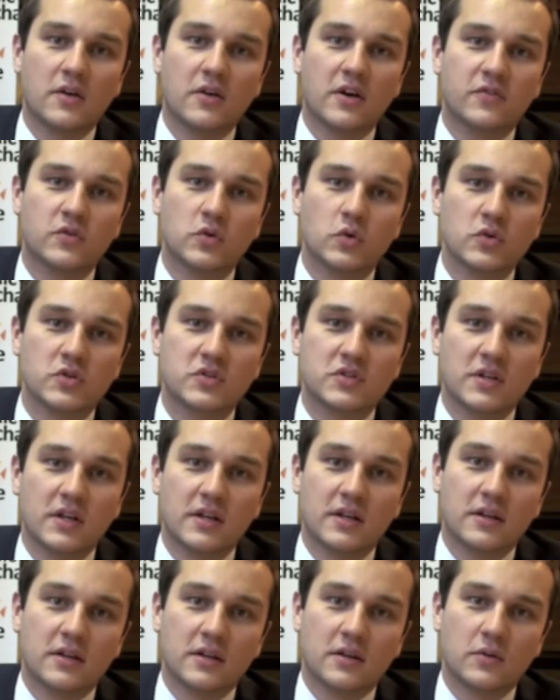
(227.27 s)
Of course,
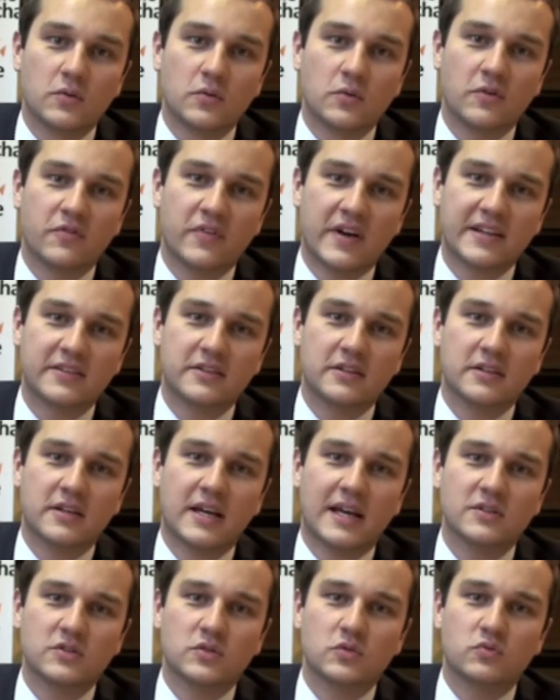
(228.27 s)
the fact that
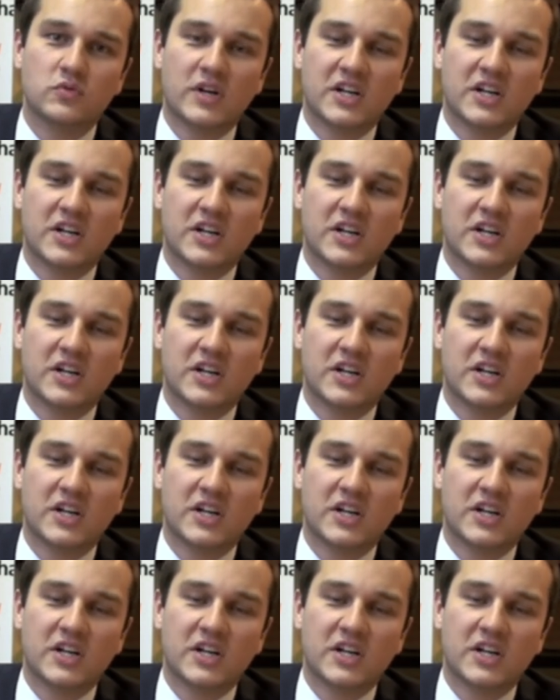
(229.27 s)
councils